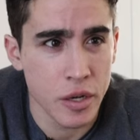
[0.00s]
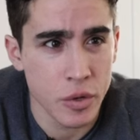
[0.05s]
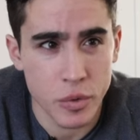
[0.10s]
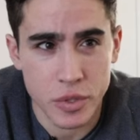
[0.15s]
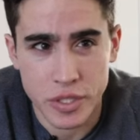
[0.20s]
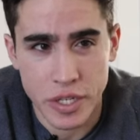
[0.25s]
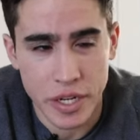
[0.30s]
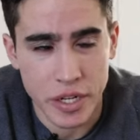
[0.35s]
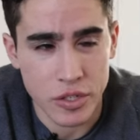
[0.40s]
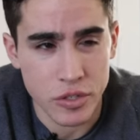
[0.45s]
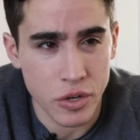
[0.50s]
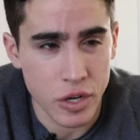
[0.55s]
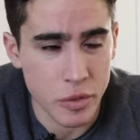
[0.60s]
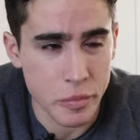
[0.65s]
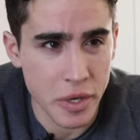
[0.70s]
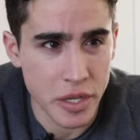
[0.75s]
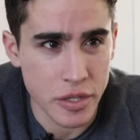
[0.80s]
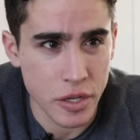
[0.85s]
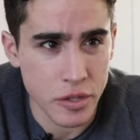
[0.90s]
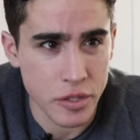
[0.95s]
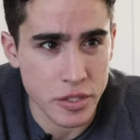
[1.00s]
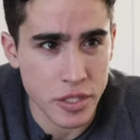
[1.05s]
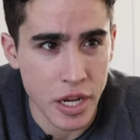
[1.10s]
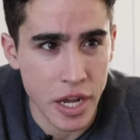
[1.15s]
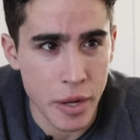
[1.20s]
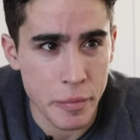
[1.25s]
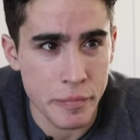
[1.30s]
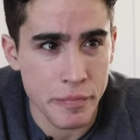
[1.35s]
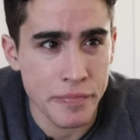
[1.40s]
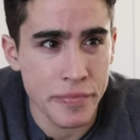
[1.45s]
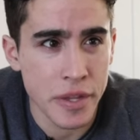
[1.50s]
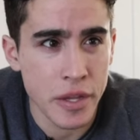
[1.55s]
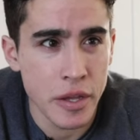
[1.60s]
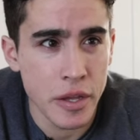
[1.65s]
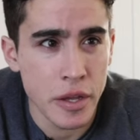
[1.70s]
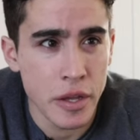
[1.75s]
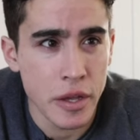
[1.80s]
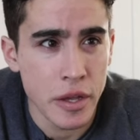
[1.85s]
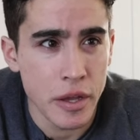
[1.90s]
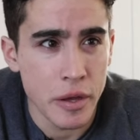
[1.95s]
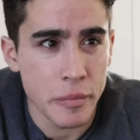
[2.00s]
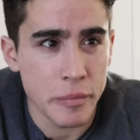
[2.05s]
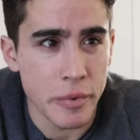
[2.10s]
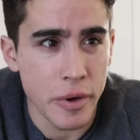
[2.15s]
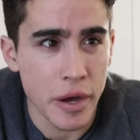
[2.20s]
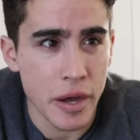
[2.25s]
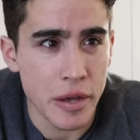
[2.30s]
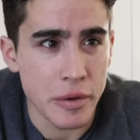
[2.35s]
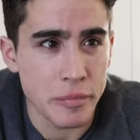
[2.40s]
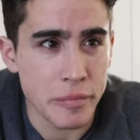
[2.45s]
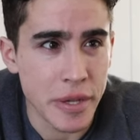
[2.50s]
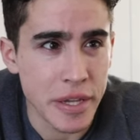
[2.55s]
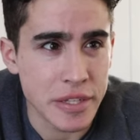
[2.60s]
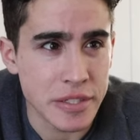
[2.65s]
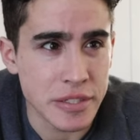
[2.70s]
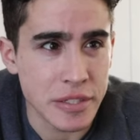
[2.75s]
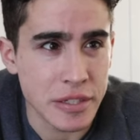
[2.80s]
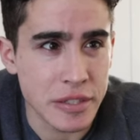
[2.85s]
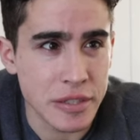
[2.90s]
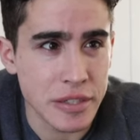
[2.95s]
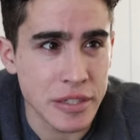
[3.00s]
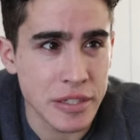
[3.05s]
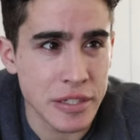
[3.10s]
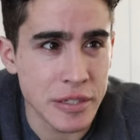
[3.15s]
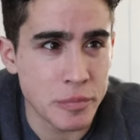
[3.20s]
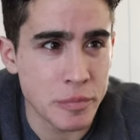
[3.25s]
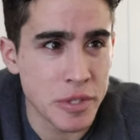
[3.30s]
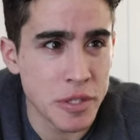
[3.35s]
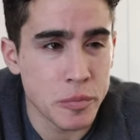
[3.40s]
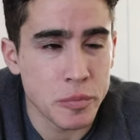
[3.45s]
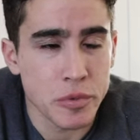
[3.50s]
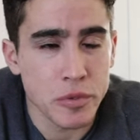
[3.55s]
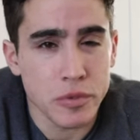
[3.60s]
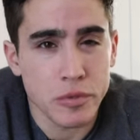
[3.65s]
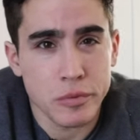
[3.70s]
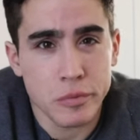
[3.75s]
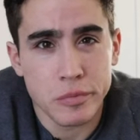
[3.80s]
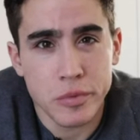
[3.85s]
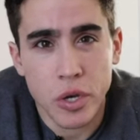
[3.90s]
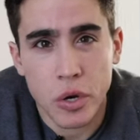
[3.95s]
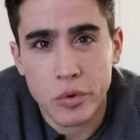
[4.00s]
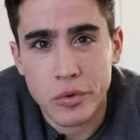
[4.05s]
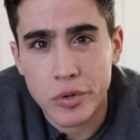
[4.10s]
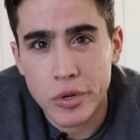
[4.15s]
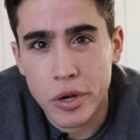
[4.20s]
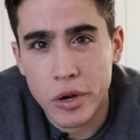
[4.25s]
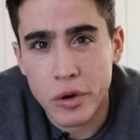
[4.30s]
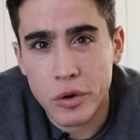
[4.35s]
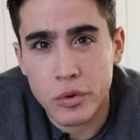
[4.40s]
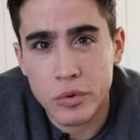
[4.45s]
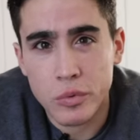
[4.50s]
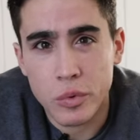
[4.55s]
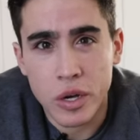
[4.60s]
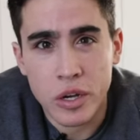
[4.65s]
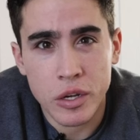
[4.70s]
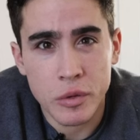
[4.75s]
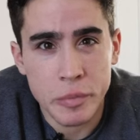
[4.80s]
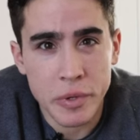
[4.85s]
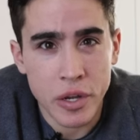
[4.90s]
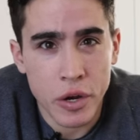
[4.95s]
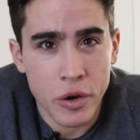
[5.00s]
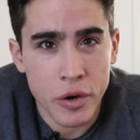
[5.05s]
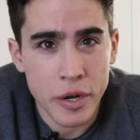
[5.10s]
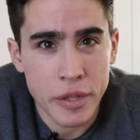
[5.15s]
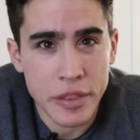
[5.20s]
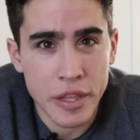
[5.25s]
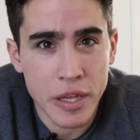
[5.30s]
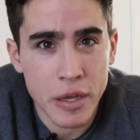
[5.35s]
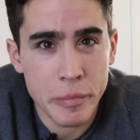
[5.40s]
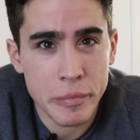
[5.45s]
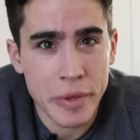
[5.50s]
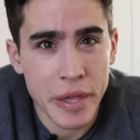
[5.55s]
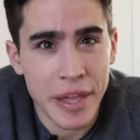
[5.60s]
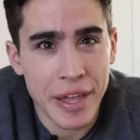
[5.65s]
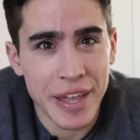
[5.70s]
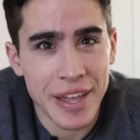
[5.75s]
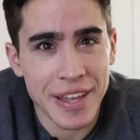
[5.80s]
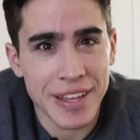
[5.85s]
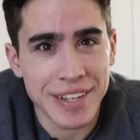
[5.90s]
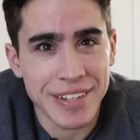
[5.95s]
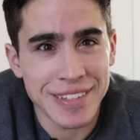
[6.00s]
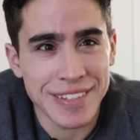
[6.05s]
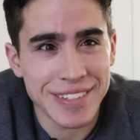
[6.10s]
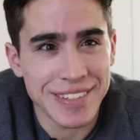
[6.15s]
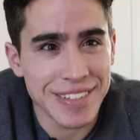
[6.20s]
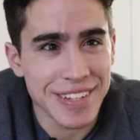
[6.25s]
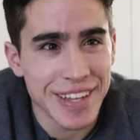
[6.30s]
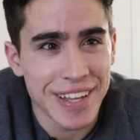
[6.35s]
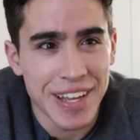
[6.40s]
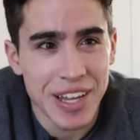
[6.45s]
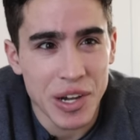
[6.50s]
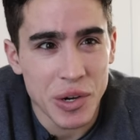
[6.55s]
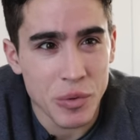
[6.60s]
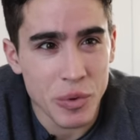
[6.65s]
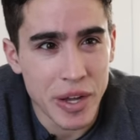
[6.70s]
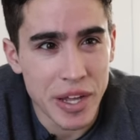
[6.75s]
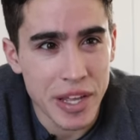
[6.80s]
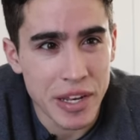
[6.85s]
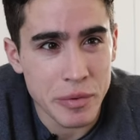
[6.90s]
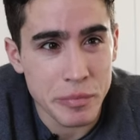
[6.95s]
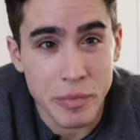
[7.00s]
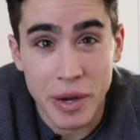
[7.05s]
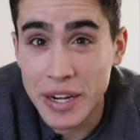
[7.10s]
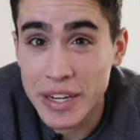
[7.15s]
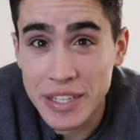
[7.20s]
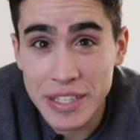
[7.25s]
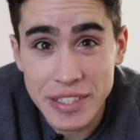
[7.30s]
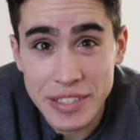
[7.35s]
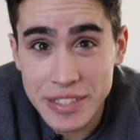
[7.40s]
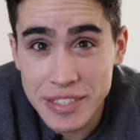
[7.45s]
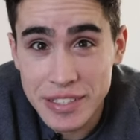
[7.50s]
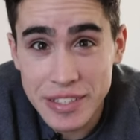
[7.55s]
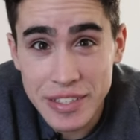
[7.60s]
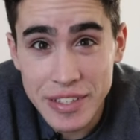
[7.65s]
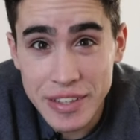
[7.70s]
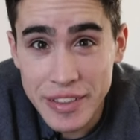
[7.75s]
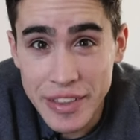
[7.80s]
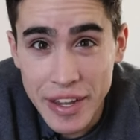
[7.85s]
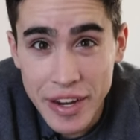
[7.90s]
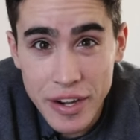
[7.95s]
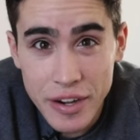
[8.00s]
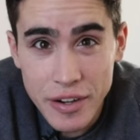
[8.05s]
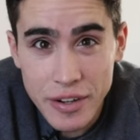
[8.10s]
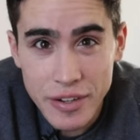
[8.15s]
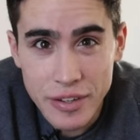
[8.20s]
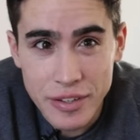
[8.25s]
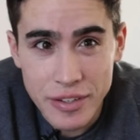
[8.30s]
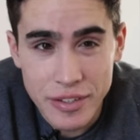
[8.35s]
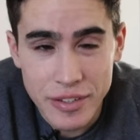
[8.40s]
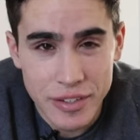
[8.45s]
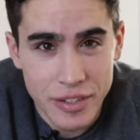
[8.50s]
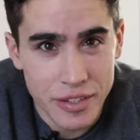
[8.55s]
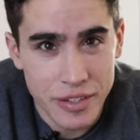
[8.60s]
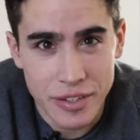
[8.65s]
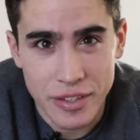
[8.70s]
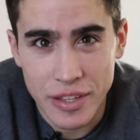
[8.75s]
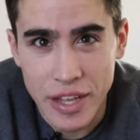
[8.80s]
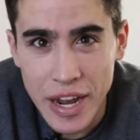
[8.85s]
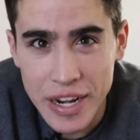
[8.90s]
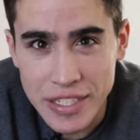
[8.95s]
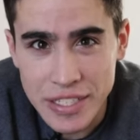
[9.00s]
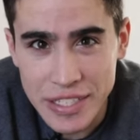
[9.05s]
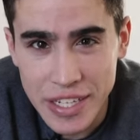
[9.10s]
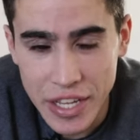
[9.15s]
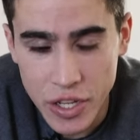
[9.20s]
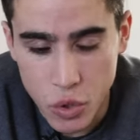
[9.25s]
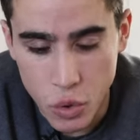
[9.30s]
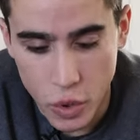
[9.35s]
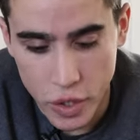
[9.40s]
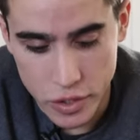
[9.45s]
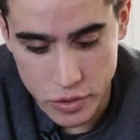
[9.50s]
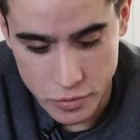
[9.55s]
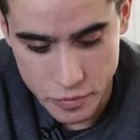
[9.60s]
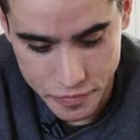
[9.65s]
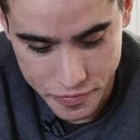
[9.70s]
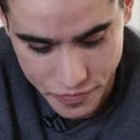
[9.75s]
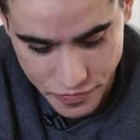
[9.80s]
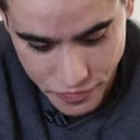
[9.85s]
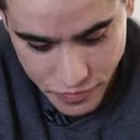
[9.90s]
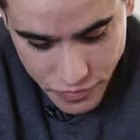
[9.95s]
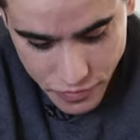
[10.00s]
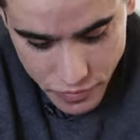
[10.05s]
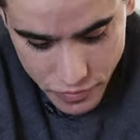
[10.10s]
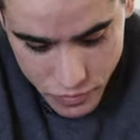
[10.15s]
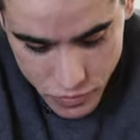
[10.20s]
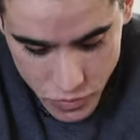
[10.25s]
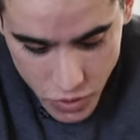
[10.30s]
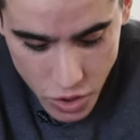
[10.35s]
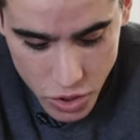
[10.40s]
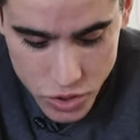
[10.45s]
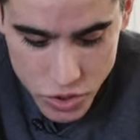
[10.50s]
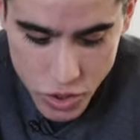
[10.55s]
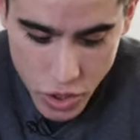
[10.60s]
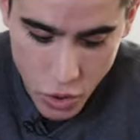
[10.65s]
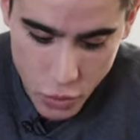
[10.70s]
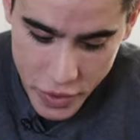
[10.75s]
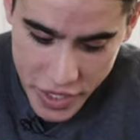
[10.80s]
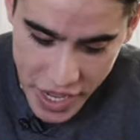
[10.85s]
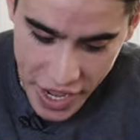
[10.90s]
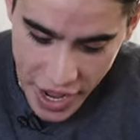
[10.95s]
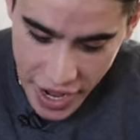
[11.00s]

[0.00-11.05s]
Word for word: which I can talk about another time. But basically, people don't know what could be hurting them. And when money's there, a lot of snake oil. So we